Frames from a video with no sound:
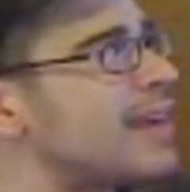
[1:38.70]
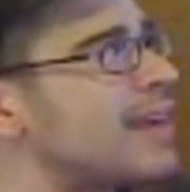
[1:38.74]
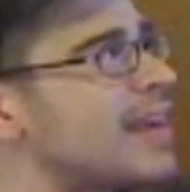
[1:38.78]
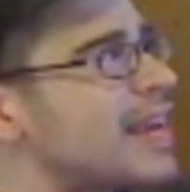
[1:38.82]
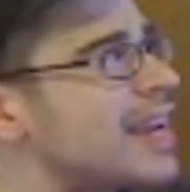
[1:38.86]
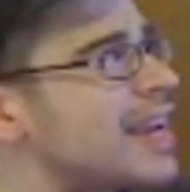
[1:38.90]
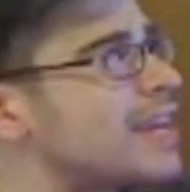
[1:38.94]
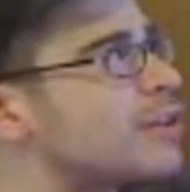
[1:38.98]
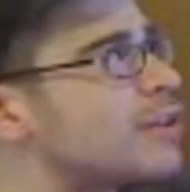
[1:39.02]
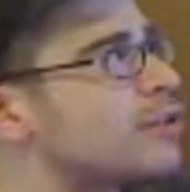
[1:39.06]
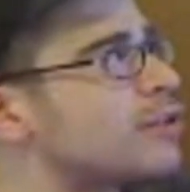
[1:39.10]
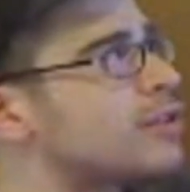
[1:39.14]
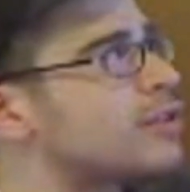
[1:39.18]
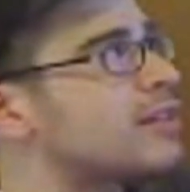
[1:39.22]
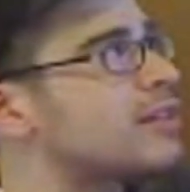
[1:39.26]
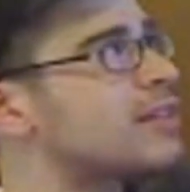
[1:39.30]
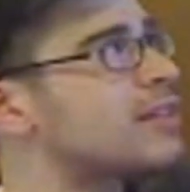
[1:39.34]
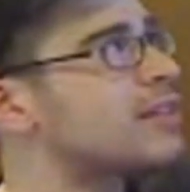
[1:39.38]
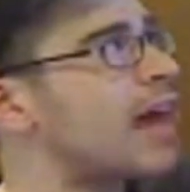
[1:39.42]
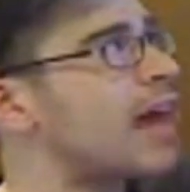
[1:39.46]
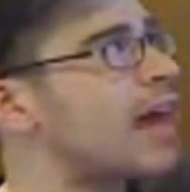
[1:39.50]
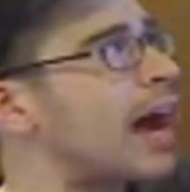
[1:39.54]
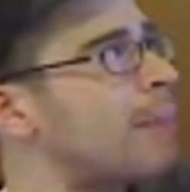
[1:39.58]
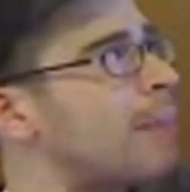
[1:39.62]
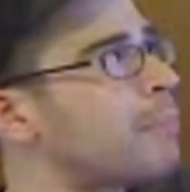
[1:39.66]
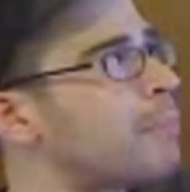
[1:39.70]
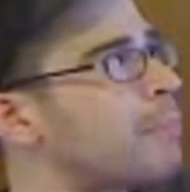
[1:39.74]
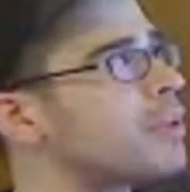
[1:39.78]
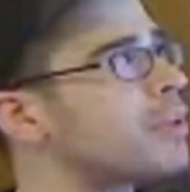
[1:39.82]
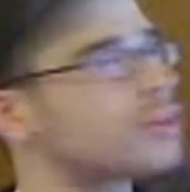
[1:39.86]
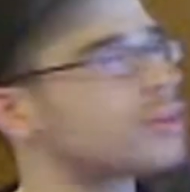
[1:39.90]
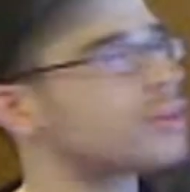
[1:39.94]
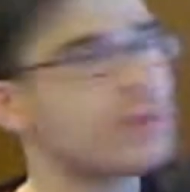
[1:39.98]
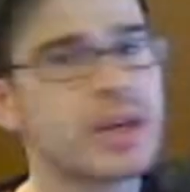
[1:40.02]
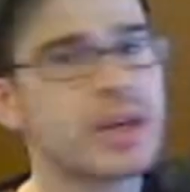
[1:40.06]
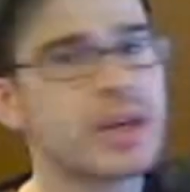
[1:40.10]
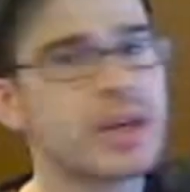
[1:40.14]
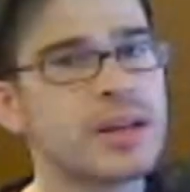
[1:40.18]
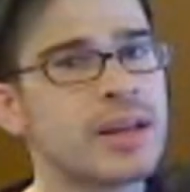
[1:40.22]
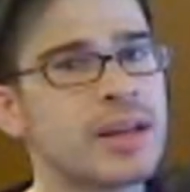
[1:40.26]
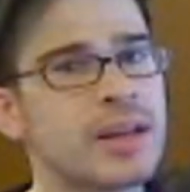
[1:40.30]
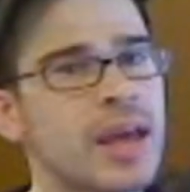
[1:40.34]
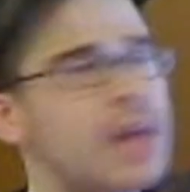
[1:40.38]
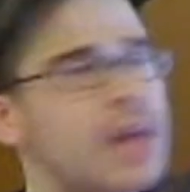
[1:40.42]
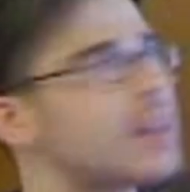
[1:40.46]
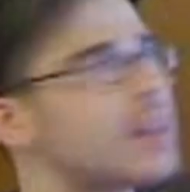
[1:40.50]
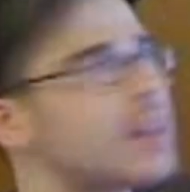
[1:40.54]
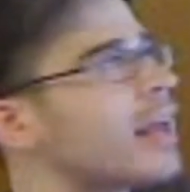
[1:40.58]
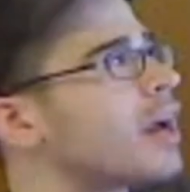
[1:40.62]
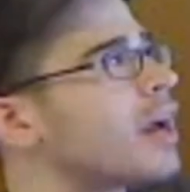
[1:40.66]
either to the top of the screen
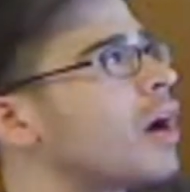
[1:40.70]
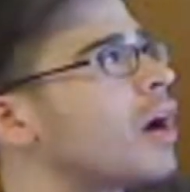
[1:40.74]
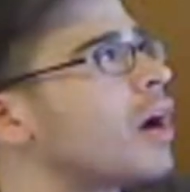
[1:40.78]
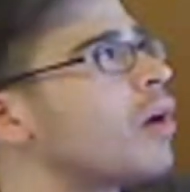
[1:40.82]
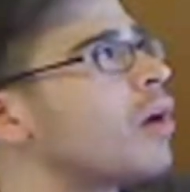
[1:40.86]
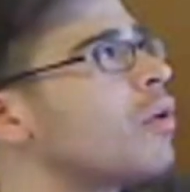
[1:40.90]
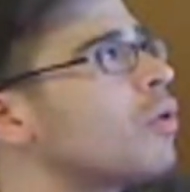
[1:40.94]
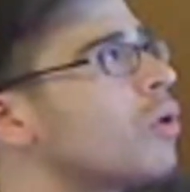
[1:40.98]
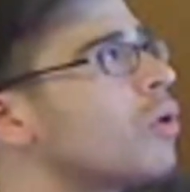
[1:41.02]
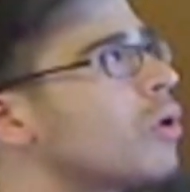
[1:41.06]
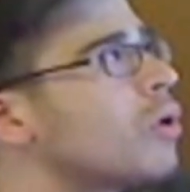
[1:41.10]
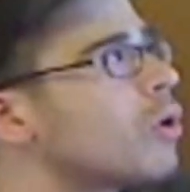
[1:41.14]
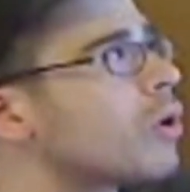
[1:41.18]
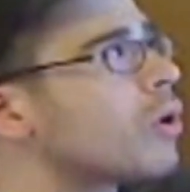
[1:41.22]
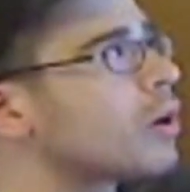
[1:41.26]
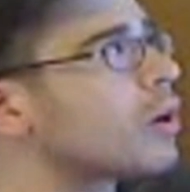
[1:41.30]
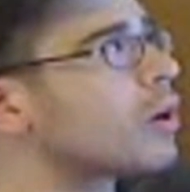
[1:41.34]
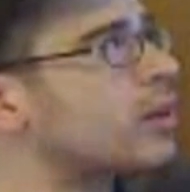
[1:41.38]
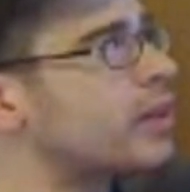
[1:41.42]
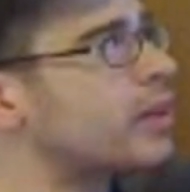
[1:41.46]
and let go, or click